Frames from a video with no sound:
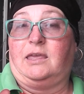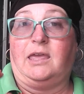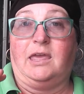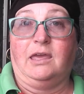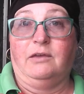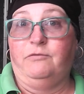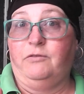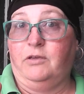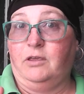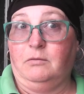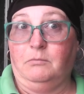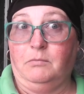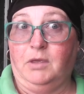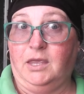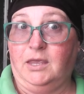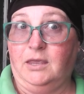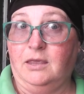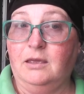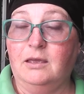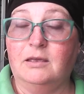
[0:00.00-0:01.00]
giving
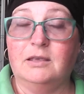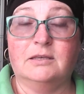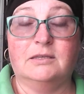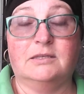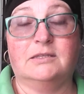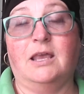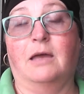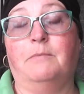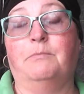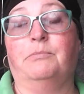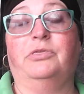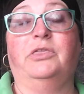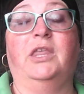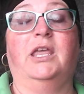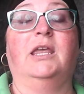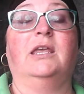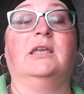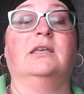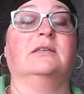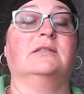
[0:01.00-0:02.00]
me some
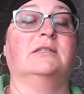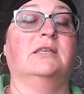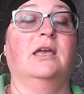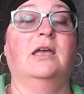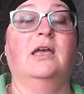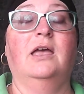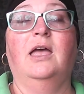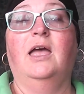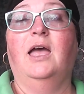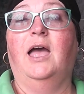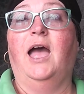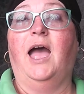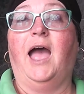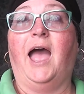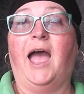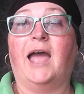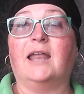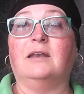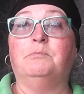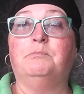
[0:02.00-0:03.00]
things,
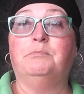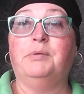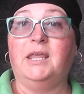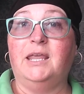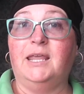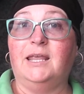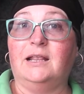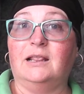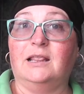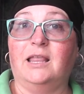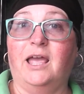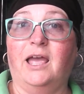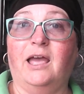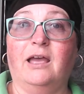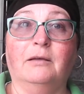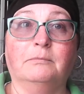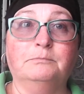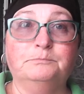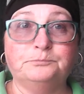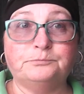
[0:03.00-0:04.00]
and being
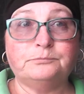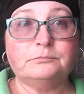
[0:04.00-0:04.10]
there,